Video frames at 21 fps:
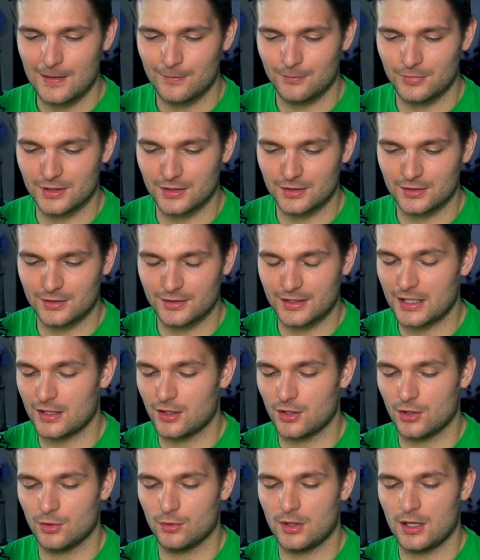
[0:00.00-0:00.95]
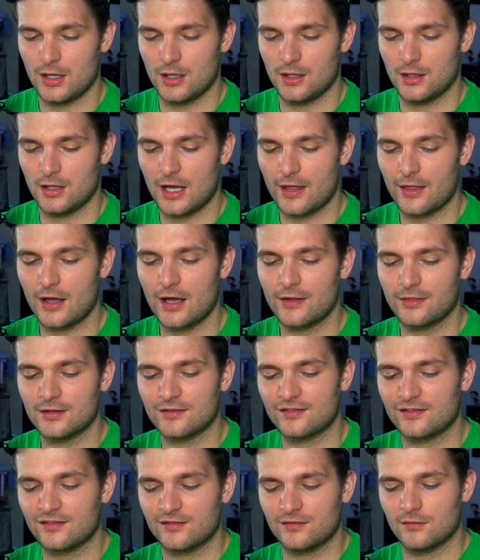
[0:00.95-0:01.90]
But I
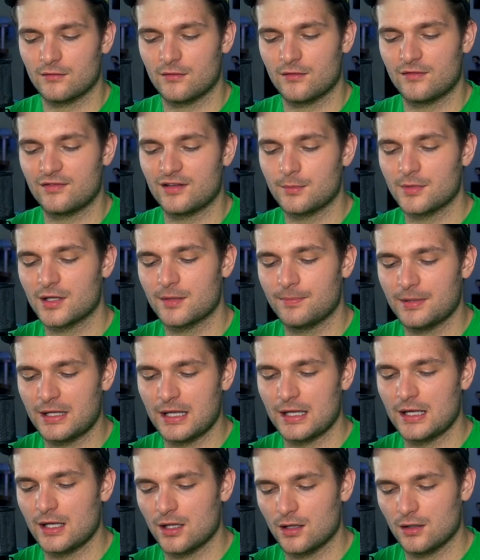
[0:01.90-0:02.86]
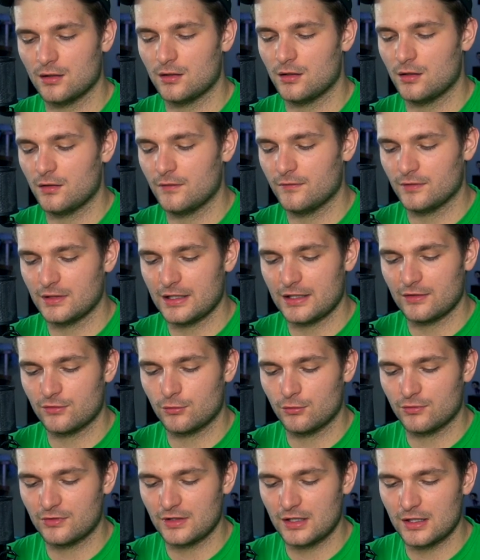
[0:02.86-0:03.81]
thought some of the beginning of
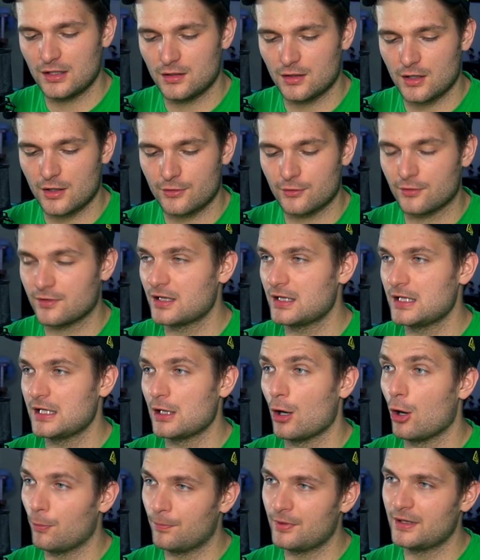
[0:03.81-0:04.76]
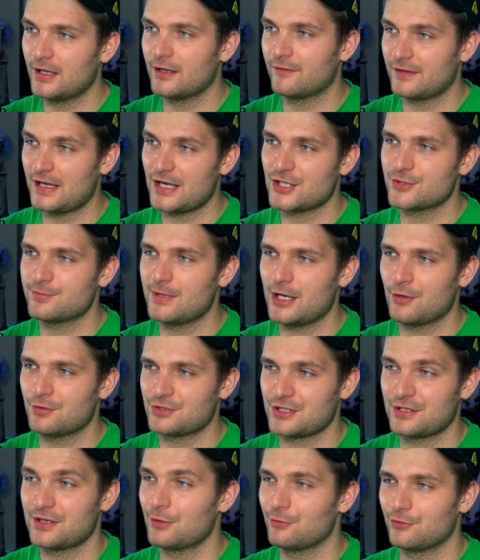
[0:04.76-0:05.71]
Last Crusade, other than the opening flashback,
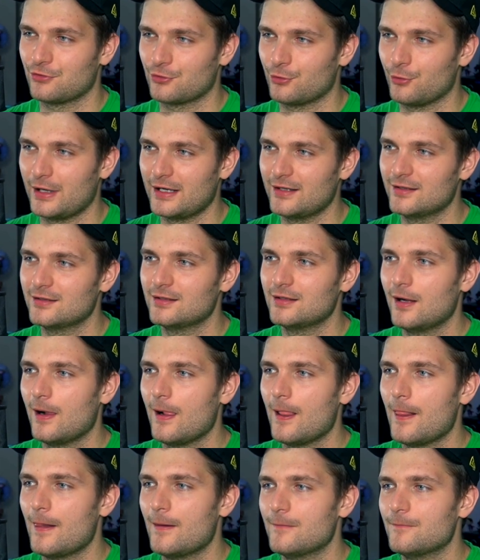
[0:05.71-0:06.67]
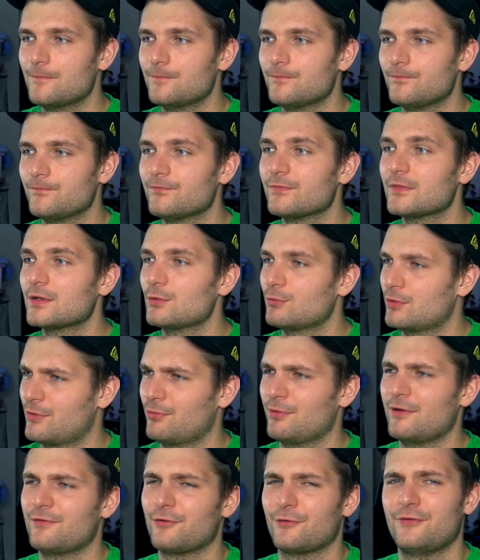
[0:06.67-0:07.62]
which I thought was great. With River
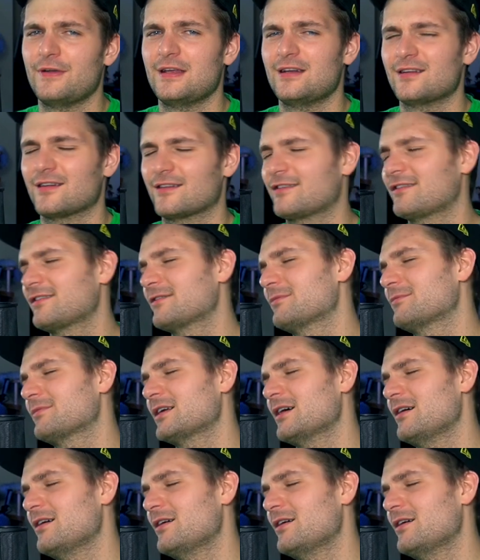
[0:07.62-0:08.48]
Phoenix. Yeah.